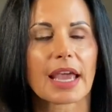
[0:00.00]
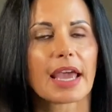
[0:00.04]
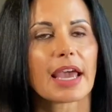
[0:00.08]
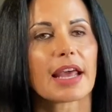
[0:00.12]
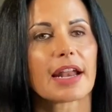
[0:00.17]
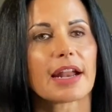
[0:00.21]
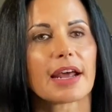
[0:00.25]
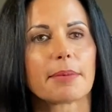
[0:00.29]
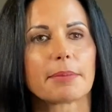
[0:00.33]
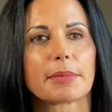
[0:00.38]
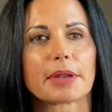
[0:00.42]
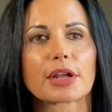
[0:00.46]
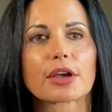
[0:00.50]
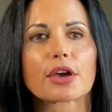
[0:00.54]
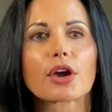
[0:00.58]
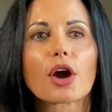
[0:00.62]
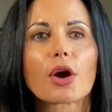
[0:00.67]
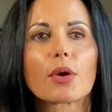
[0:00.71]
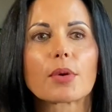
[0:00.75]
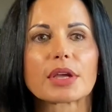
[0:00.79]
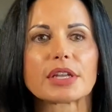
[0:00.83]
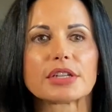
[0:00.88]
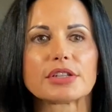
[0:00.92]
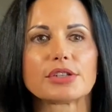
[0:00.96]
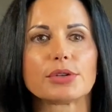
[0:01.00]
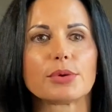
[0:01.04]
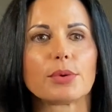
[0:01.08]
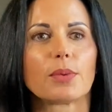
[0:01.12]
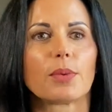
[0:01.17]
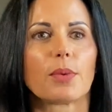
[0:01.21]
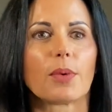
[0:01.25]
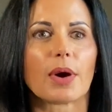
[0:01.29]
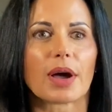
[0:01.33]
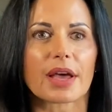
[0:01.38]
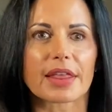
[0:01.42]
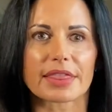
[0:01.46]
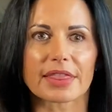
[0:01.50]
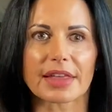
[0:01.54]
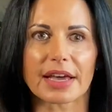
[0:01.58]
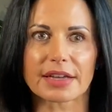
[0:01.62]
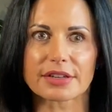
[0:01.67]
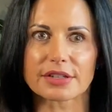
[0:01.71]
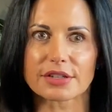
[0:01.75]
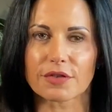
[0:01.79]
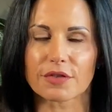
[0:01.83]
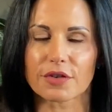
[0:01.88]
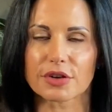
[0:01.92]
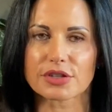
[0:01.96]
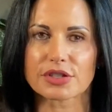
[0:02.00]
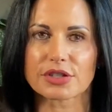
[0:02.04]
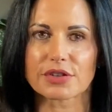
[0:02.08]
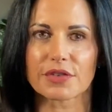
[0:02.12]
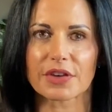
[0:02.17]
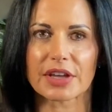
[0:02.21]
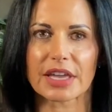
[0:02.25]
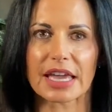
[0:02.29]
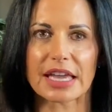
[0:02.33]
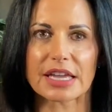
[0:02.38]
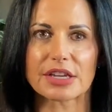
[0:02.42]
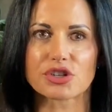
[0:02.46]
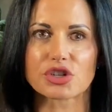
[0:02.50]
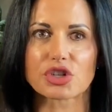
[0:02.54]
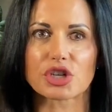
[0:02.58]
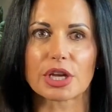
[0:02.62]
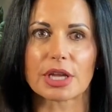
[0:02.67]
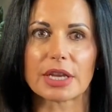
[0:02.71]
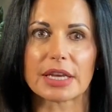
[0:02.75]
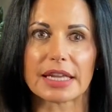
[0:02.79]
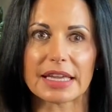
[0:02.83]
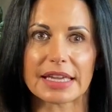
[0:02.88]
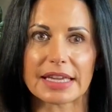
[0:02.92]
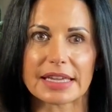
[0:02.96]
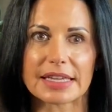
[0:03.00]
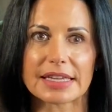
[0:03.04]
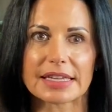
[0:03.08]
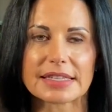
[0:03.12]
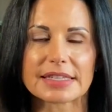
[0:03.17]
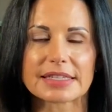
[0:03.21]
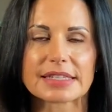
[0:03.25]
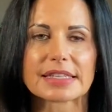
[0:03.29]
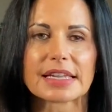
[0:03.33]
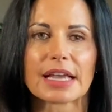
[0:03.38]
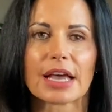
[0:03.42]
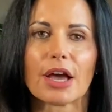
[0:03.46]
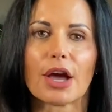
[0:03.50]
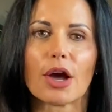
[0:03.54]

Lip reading: And I'm going to go into what that diversification is,